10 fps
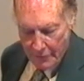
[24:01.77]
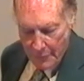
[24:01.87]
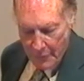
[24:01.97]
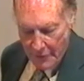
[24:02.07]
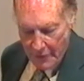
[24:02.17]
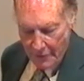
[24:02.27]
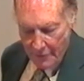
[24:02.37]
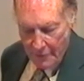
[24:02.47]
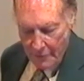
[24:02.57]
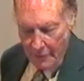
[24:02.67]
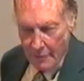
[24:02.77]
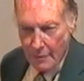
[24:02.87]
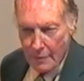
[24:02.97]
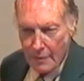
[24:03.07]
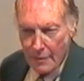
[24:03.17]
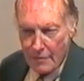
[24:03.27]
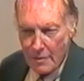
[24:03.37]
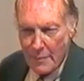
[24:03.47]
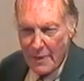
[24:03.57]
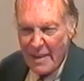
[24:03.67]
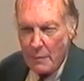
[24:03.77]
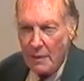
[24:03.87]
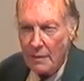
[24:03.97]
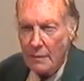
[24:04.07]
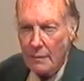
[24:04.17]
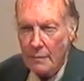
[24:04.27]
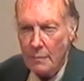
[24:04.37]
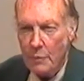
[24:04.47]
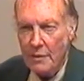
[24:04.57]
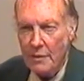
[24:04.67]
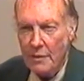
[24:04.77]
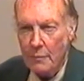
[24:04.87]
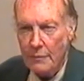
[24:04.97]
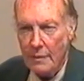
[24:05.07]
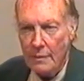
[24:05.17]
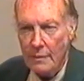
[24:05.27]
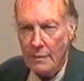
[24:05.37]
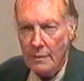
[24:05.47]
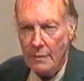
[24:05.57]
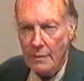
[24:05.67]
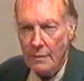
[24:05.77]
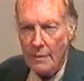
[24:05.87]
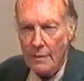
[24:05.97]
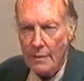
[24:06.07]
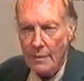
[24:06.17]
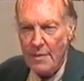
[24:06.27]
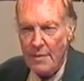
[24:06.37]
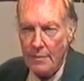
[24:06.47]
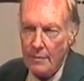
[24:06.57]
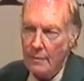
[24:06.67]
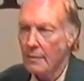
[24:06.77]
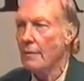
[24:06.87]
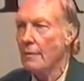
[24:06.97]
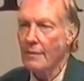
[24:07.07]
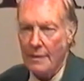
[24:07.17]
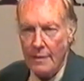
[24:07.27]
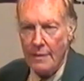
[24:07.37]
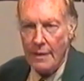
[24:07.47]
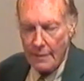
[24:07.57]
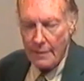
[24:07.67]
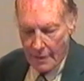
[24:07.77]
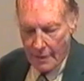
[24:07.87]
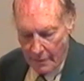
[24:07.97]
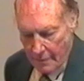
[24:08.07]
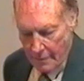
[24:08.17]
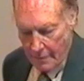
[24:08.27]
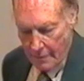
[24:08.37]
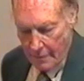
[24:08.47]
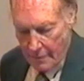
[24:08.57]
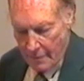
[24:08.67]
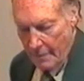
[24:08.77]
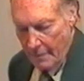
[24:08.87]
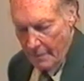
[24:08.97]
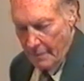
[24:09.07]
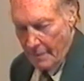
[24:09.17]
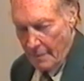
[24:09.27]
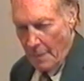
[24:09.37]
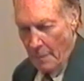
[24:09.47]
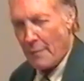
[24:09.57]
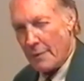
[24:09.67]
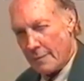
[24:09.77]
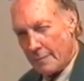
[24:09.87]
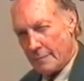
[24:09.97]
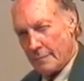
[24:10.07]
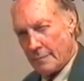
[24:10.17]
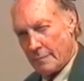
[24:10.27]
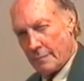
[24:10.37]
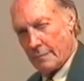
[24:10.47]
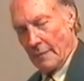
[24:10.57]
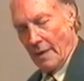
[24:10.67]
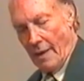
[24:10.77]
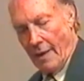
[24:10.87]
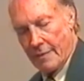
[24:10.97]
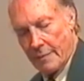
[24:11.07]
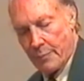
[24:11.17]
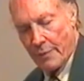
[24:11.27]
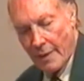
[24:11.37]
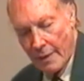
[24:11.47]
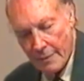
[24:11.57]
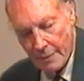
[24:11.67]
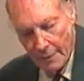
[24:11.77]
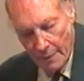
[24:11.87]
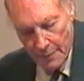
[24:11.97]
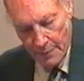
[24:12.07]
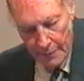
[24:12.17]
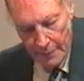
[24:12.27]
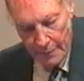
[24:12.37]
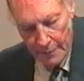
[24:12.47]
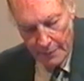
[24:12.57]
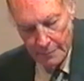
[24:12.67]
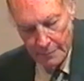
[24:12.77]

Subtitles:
for protection from anyone prepared to offer it. This of that side of the Atlantic. Power and the pride that goes with power